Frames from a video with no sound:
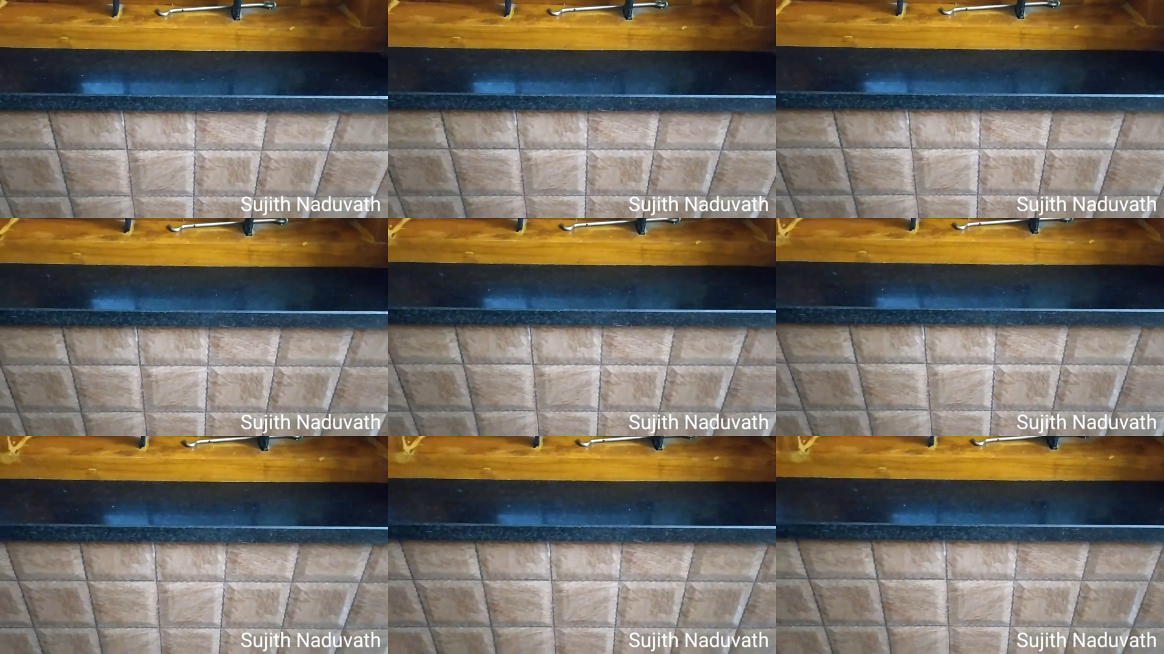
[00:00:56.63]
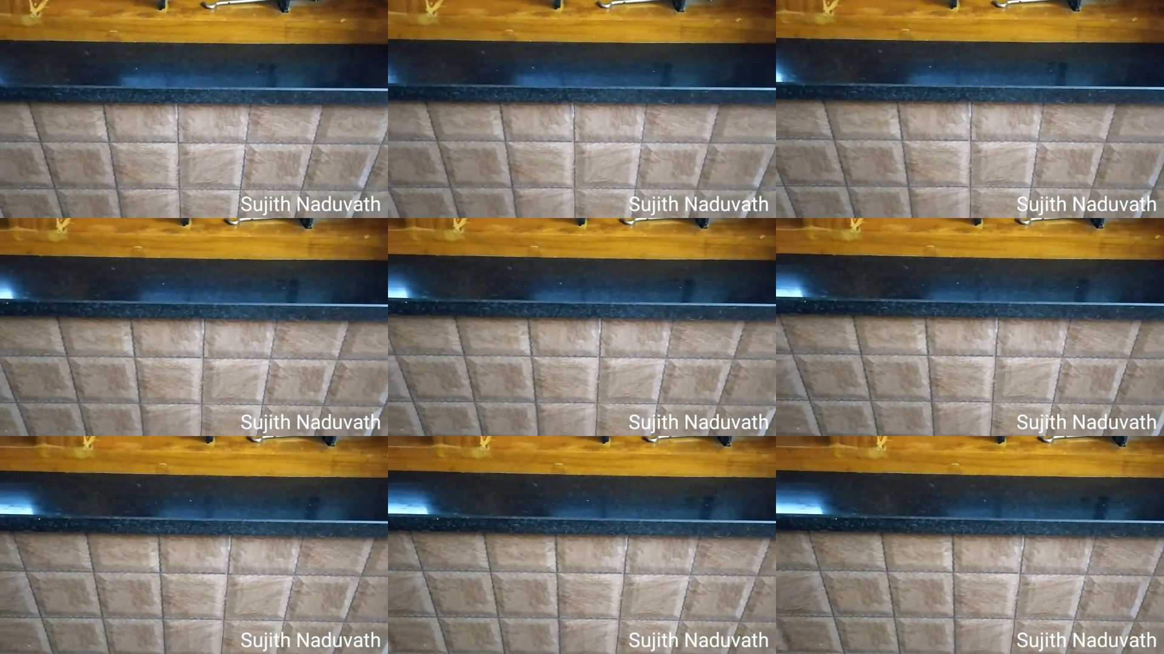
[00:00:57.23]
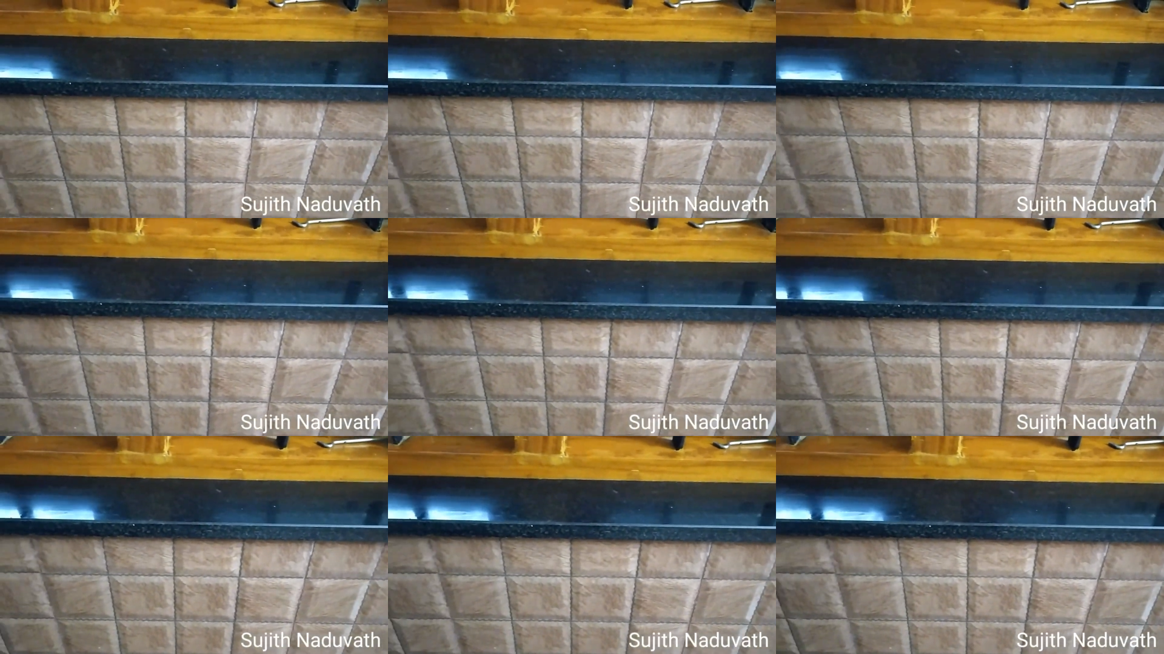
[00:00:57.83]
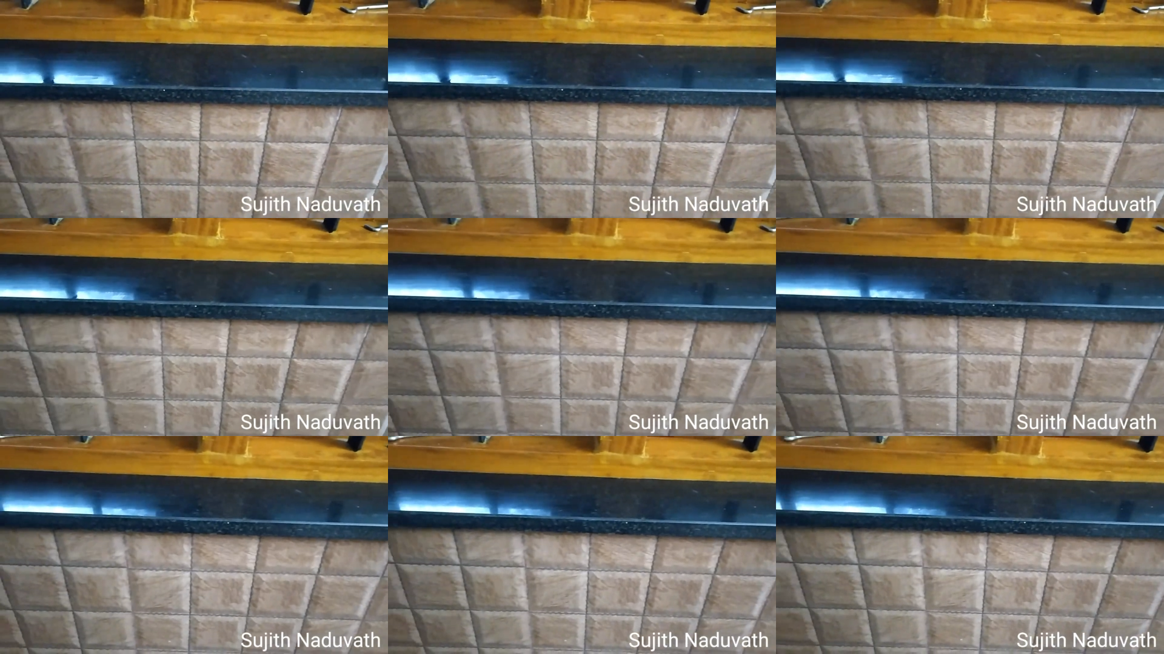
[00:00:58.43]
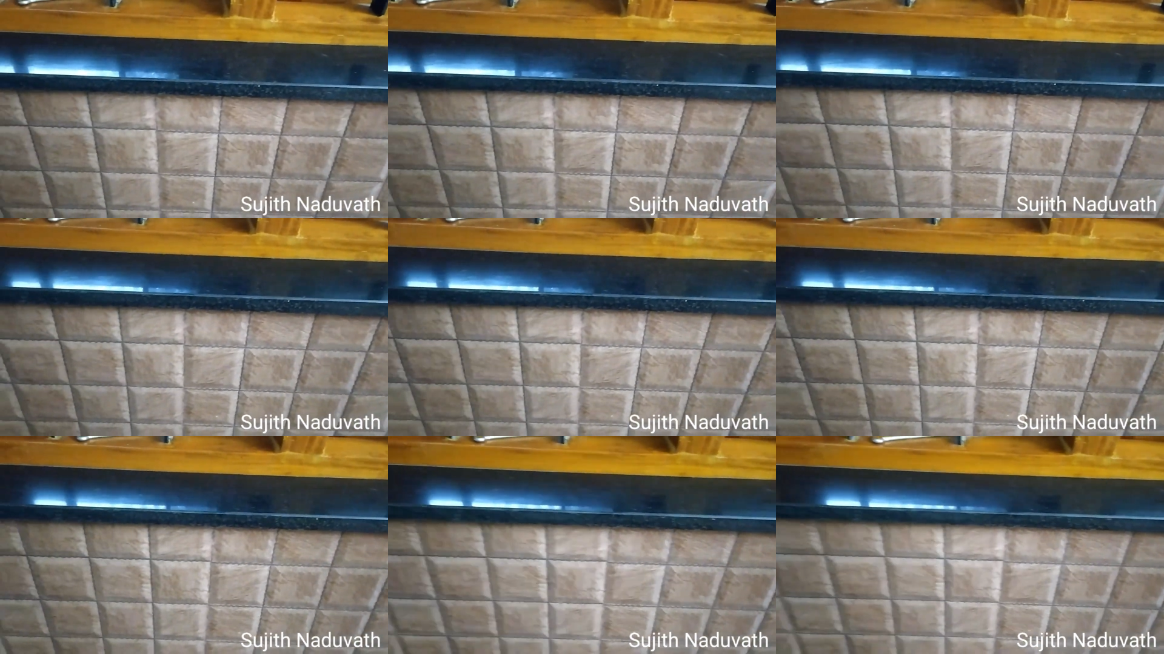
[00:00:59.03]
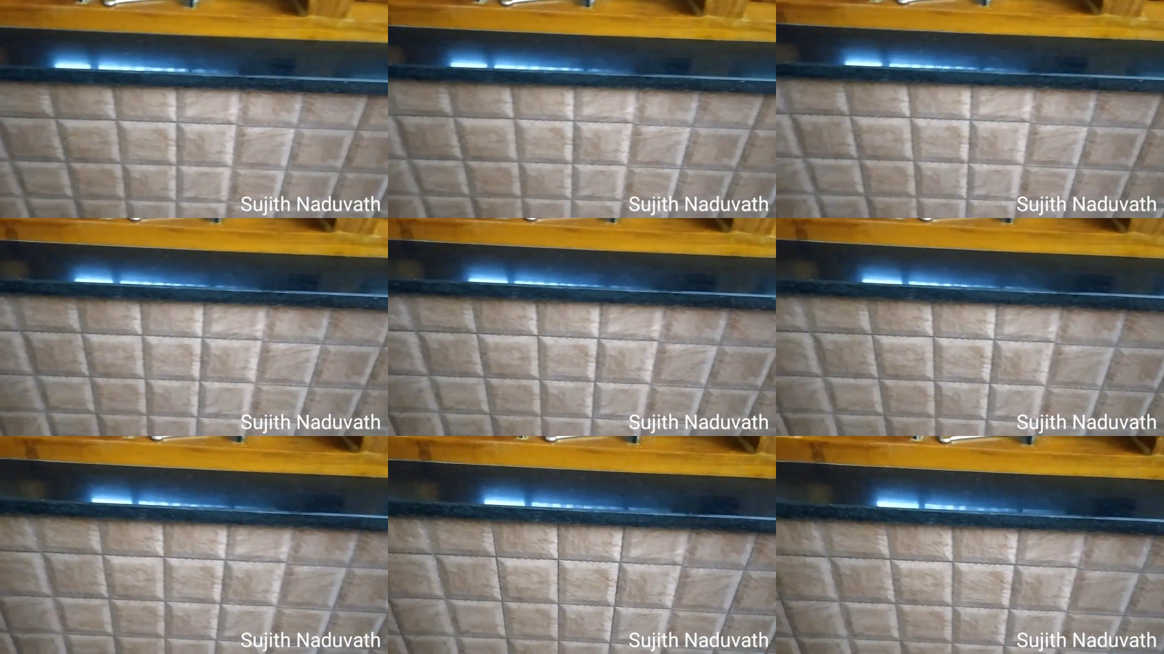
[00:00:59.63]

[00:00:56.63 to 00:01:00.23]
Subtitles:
Nobody's mouth can be seen.